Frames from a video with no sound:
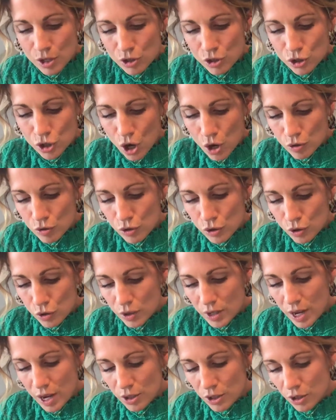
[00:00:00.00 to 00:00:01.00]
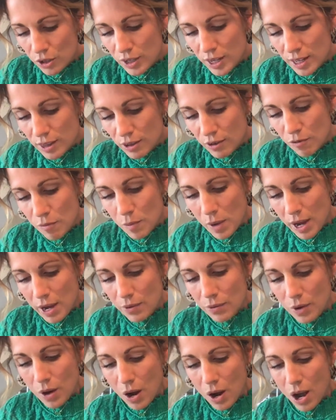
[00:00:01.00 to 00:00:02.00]
don't do the underneath of my
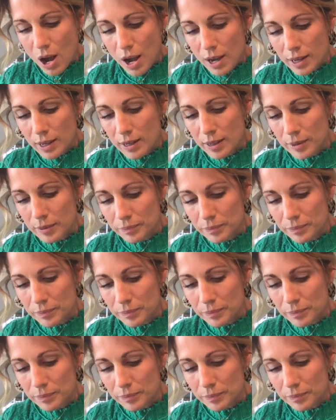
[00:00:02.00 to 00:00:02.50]
rock.